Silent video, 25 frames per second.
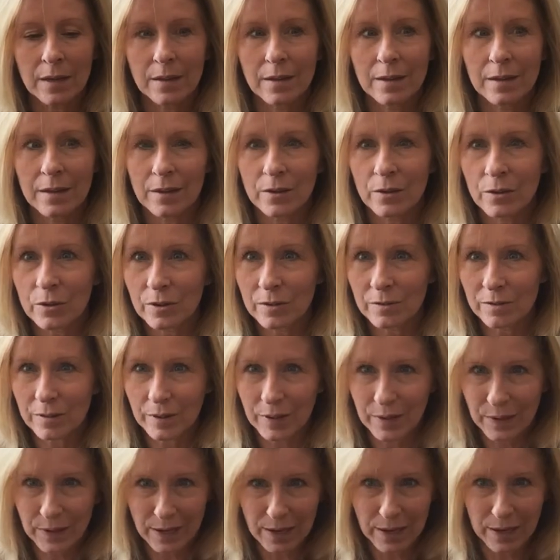The
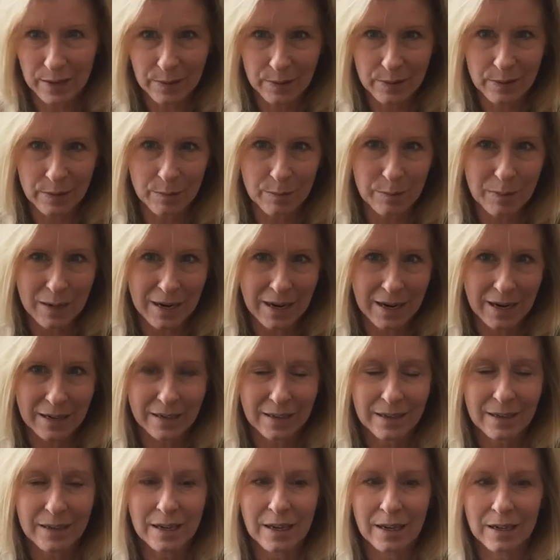universe has your
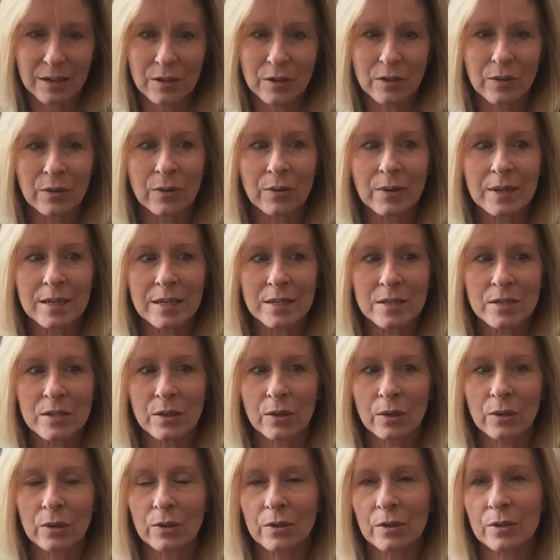back, and you need
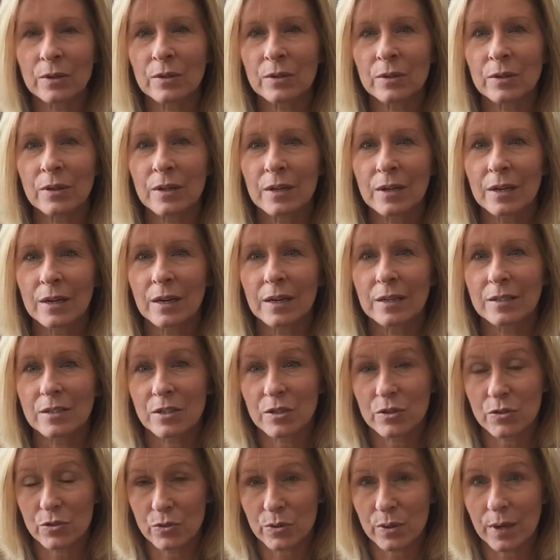to learn
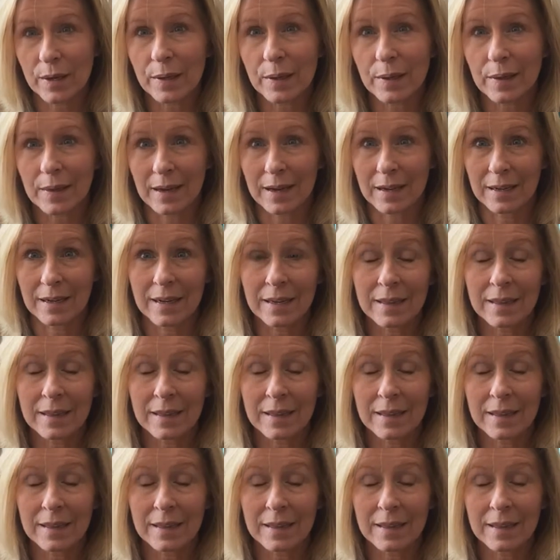to trust that.